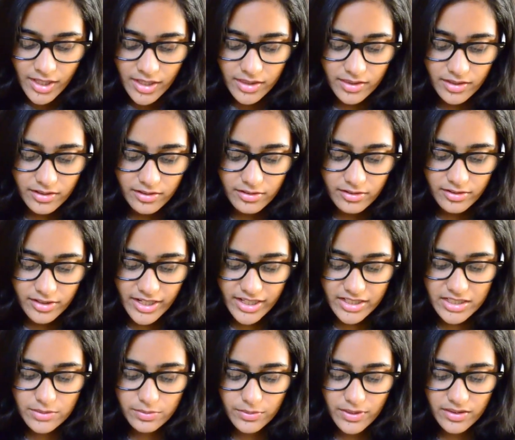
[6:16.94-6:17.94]
The
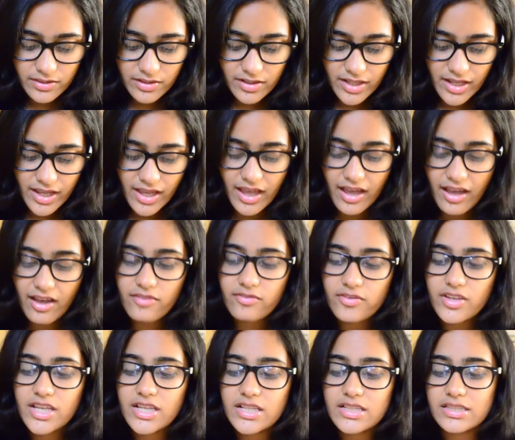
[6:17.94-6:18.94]
next one that I have
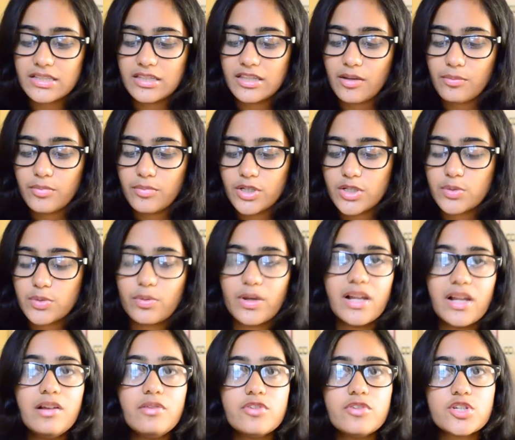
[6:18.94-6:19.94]
is number
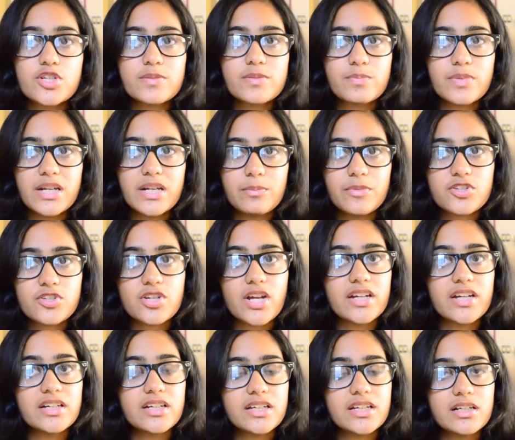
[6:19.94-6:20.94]
12, which is pretty much
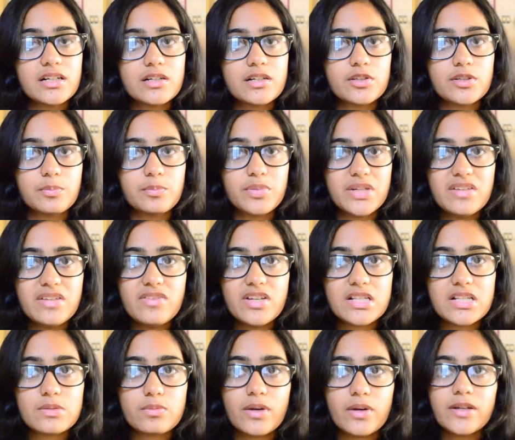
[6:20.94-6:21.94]
identical to the
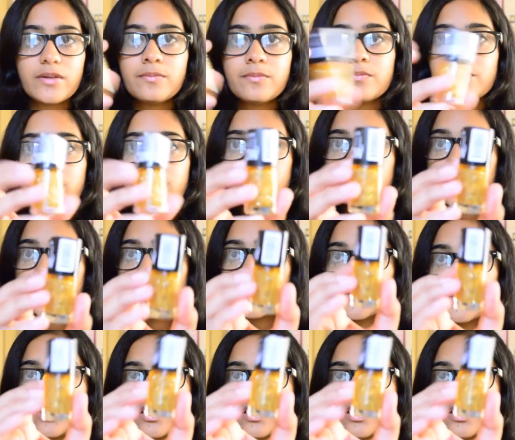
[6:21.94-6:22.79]
previous one. Can